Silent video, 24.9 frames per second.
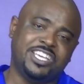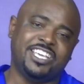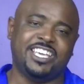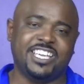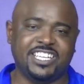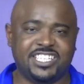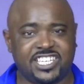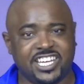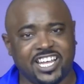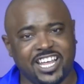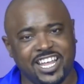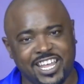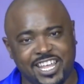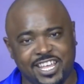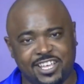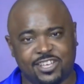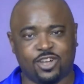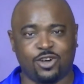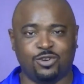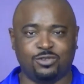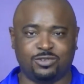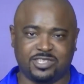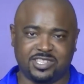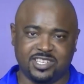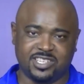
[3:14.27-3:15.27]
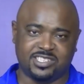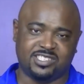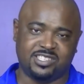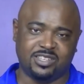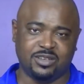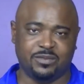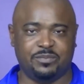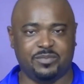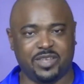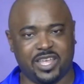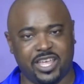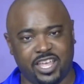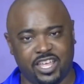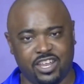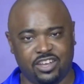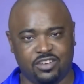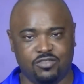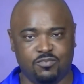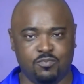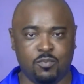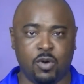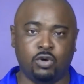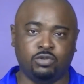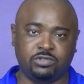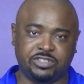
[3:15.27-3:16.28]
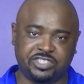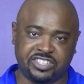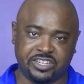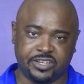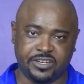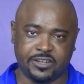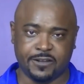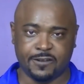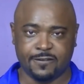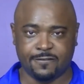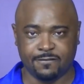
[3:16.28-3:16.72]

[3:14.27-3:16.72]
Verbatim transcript: get your ecosystem in motion.